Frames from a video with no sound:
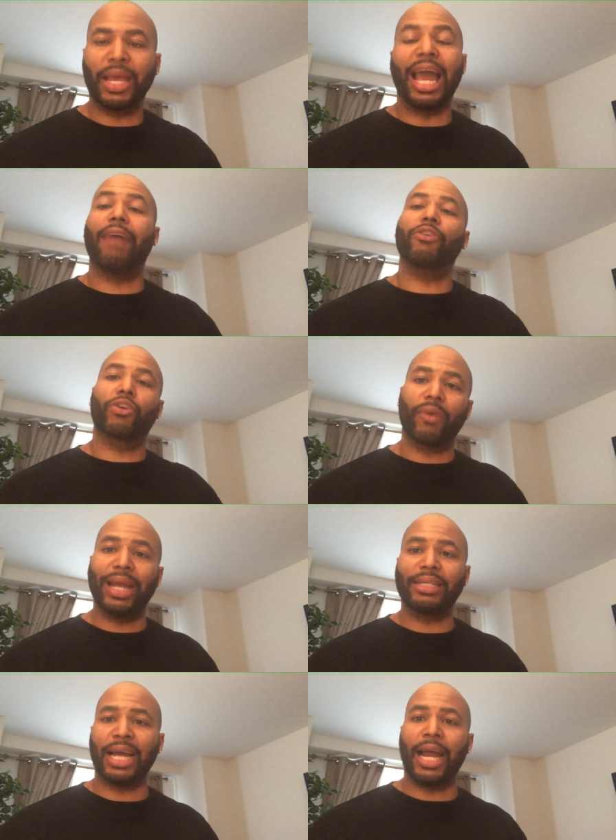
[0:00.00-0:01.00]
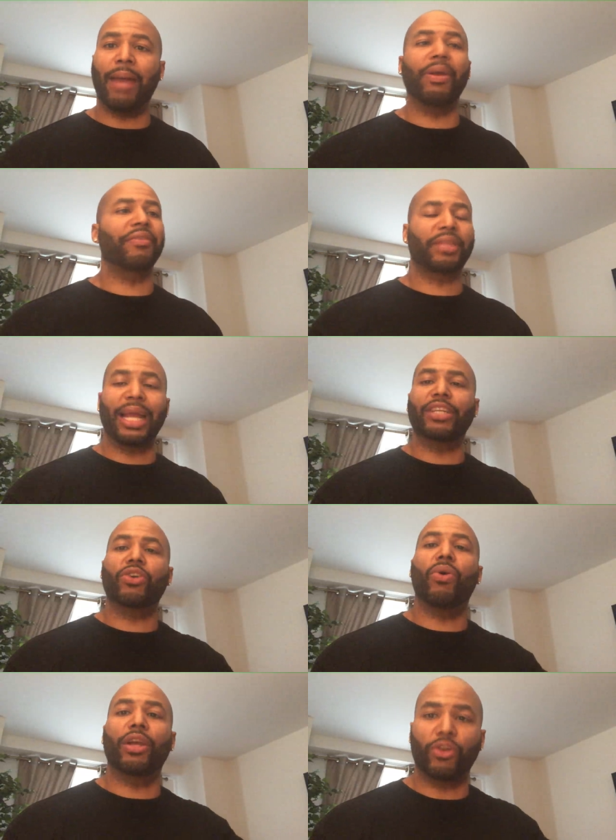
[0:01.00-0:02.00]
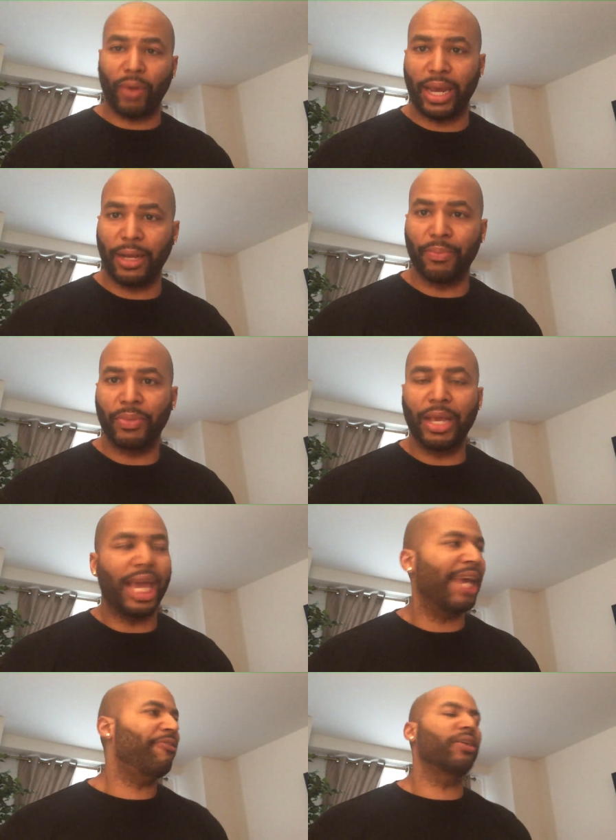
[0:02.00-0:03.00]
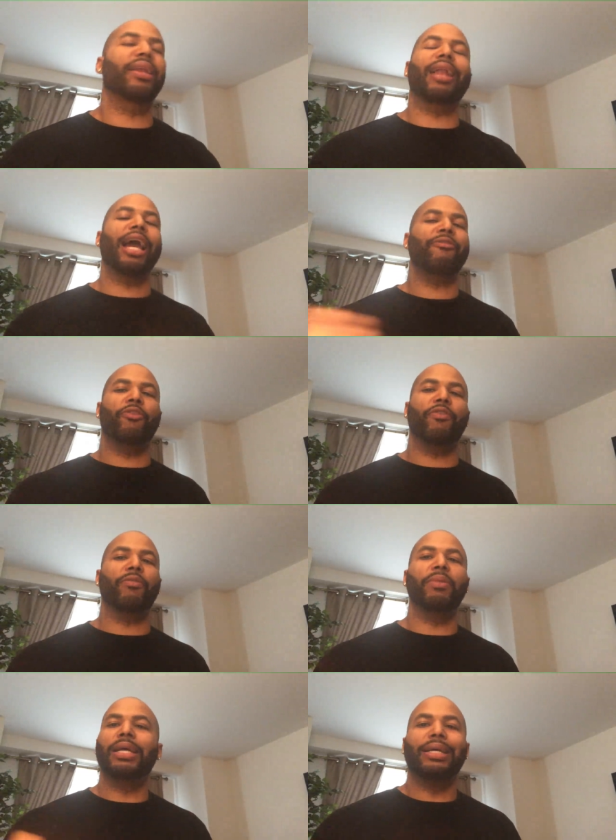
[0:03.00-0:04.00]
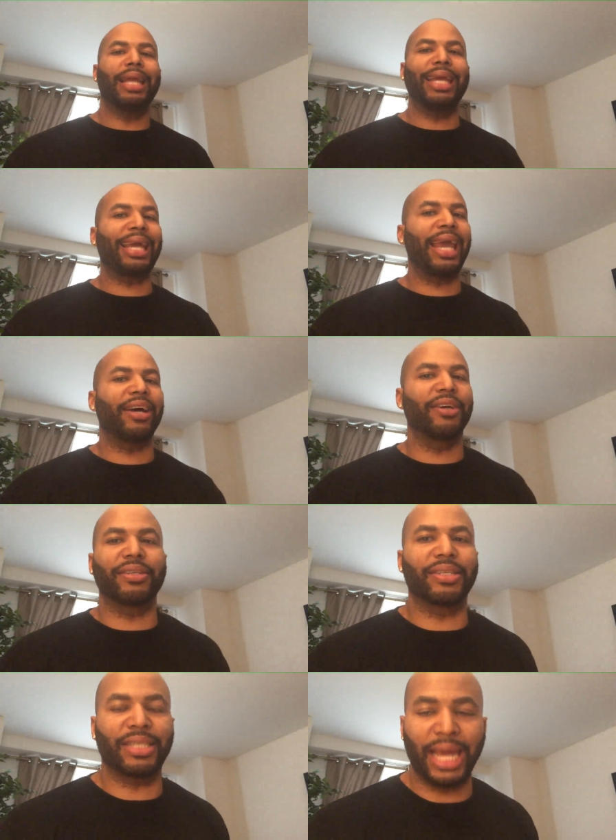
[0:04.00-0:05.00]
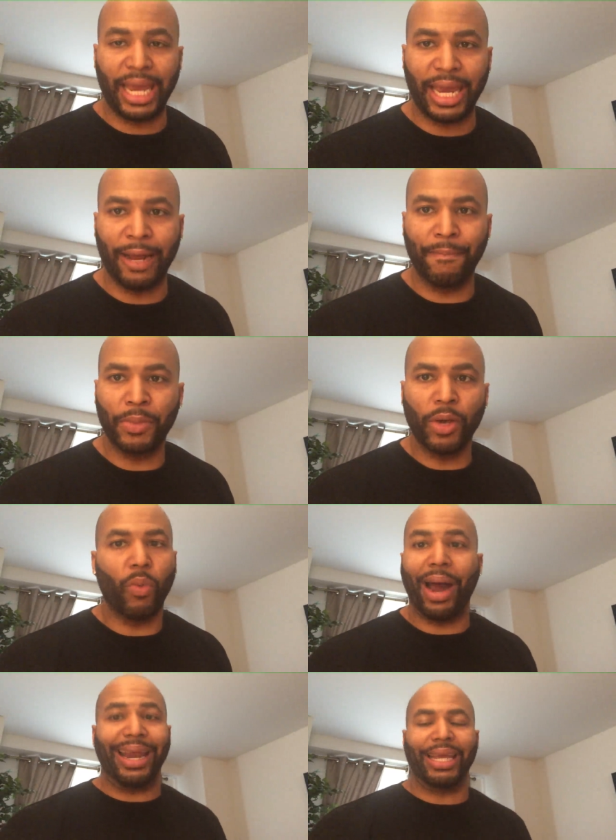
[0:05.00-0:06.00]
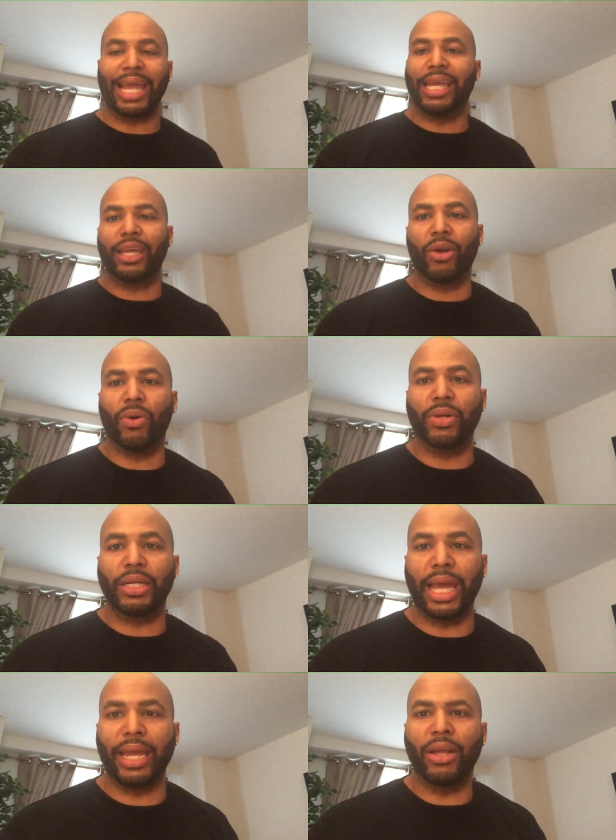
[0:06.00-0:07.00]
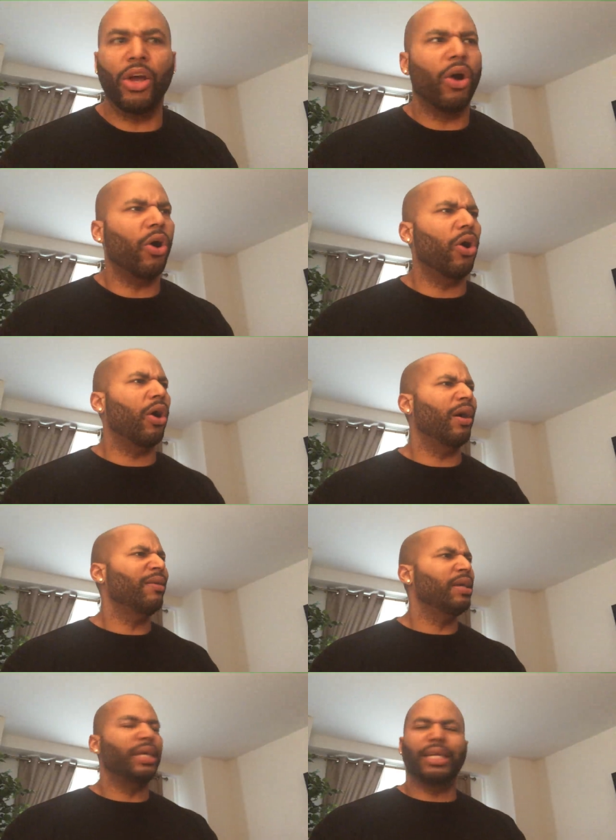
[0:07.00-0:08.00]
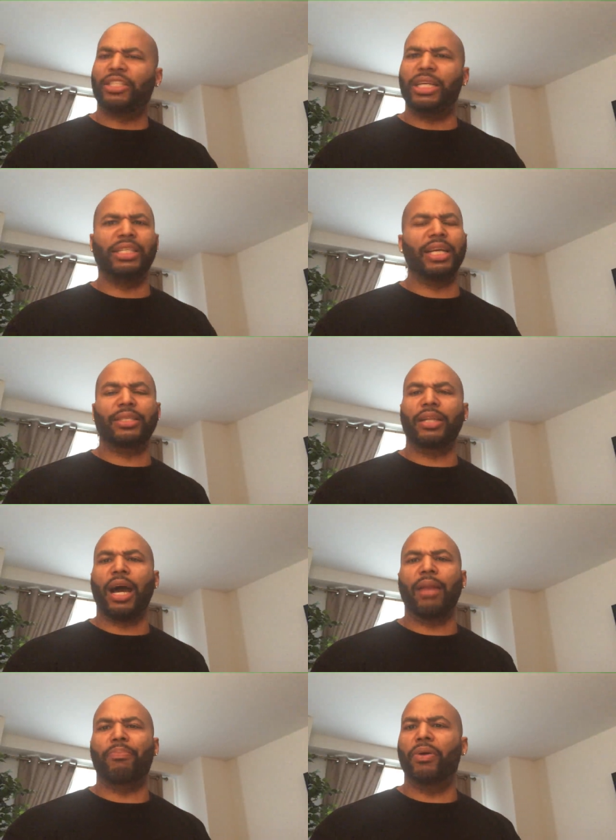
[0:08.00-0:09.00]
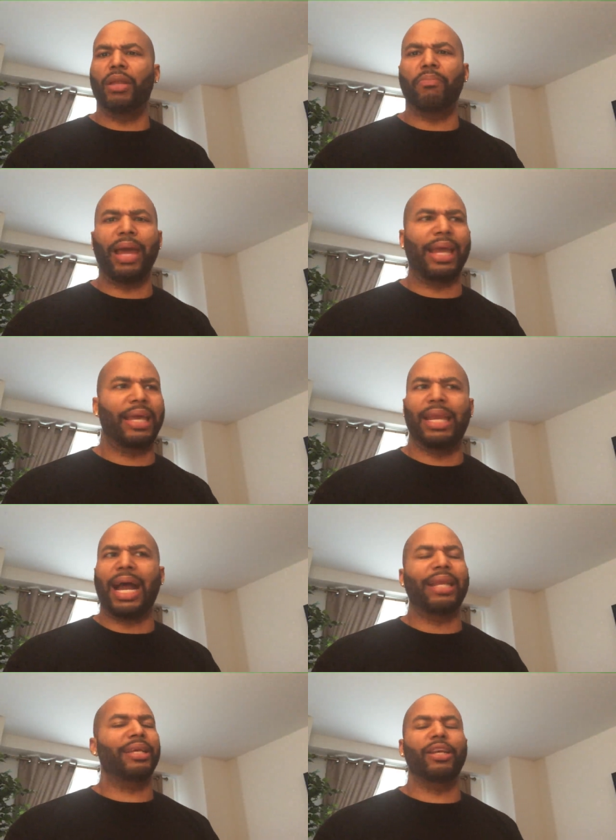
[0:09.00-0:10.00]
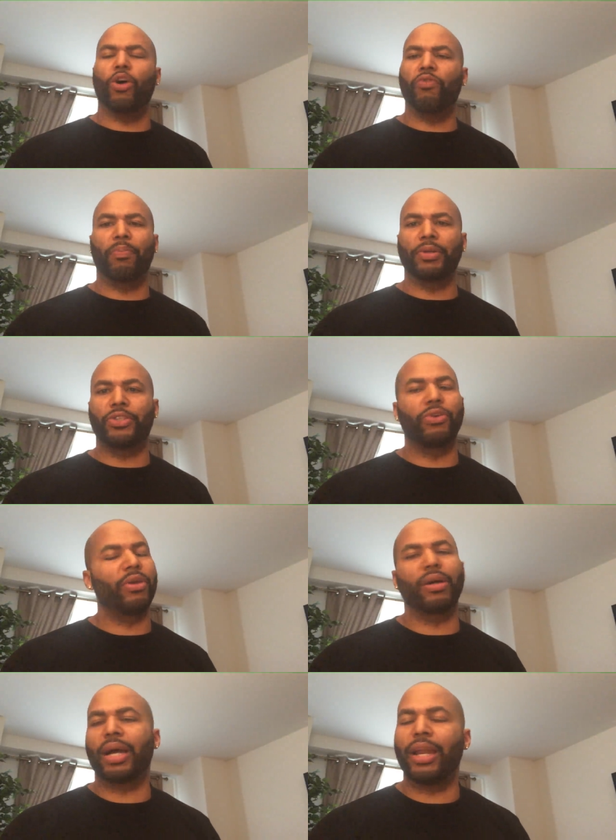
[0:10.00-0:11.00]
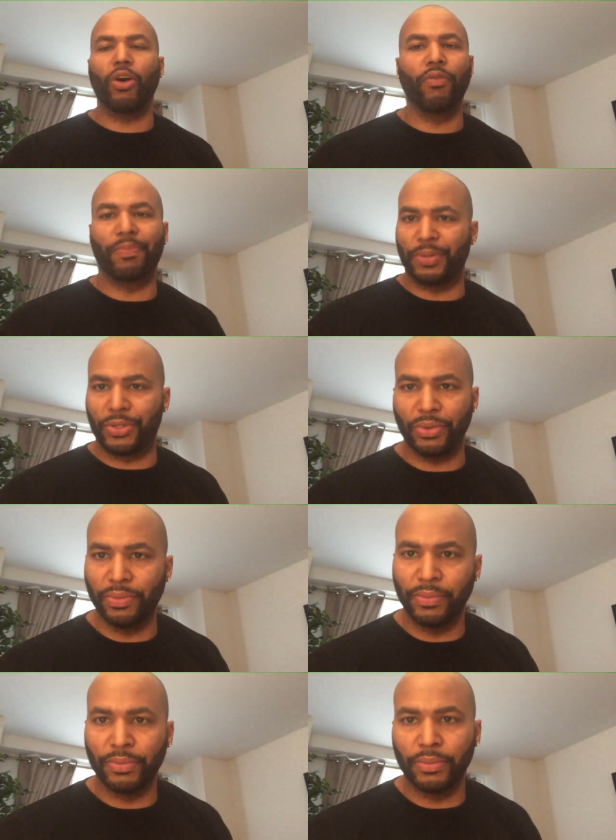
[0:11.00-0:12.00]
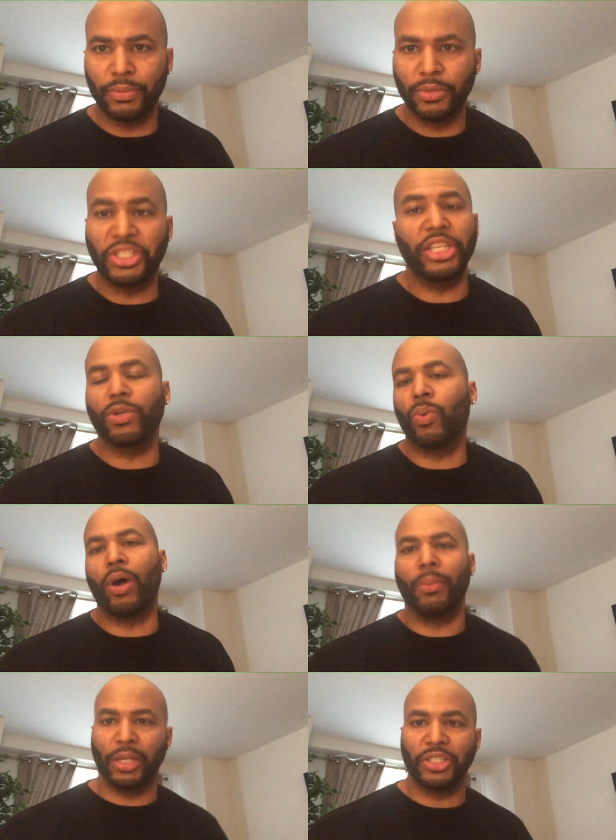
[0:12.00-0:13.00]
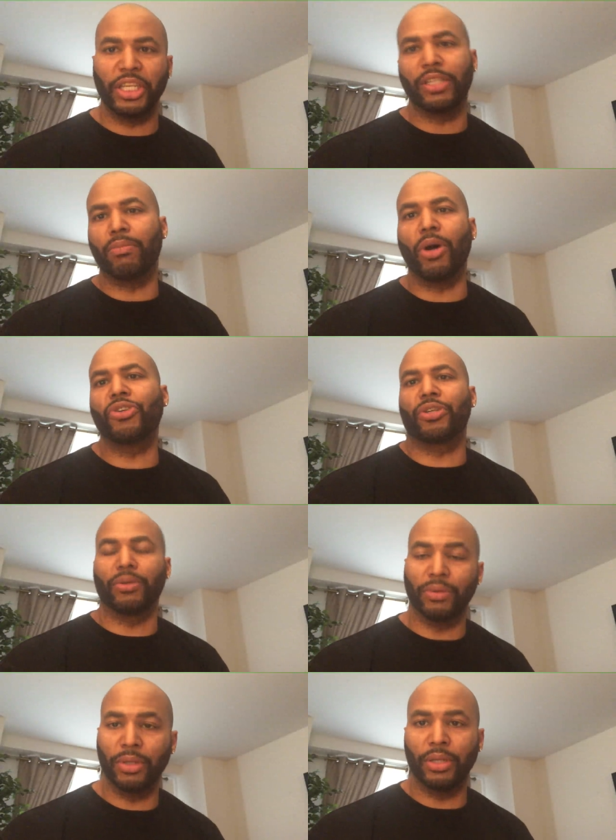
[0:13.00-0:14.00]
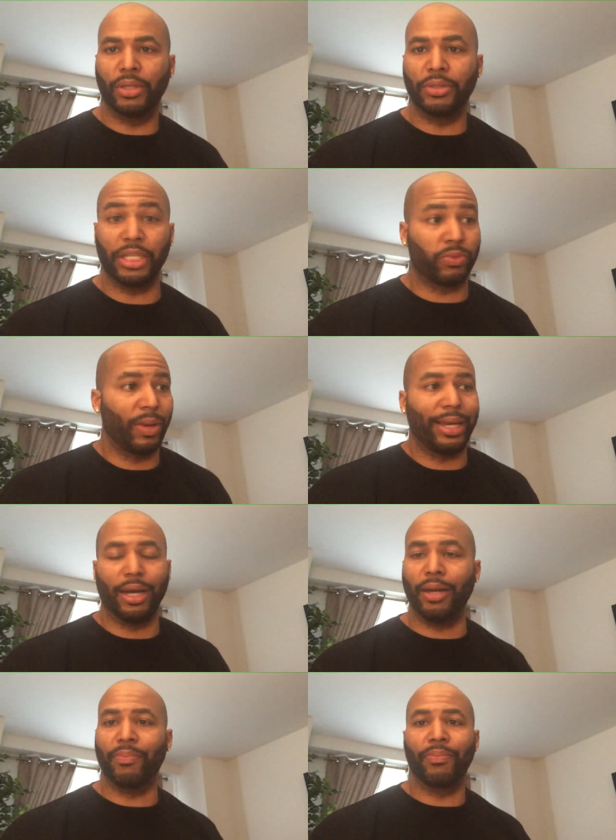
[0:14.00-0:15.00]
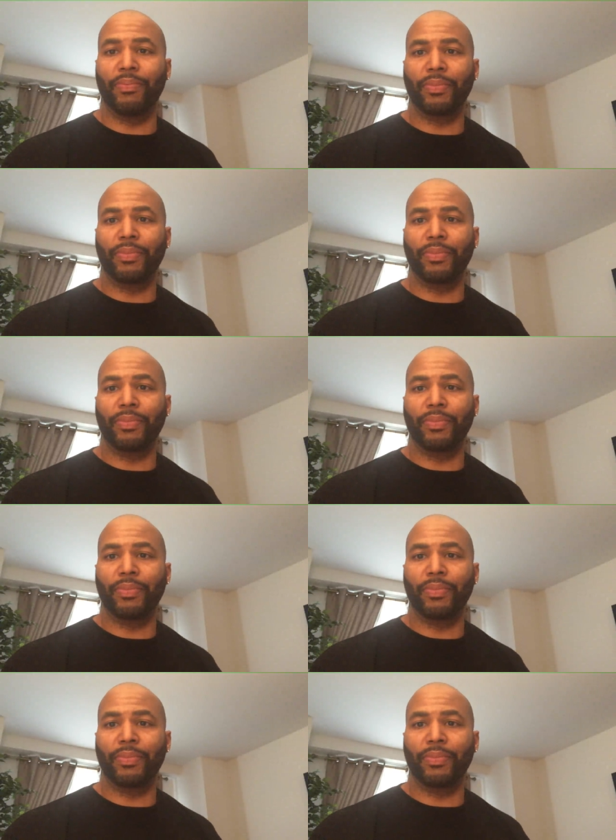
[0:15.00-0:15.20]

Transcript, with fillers: have a great time, everything is going great, and for the life of them, they can't understand why they can't get on a date. Or she just started pulling back and I didn't over pursue. You don't gotta over pursue. She's a woman. She's emotional. Just wake up.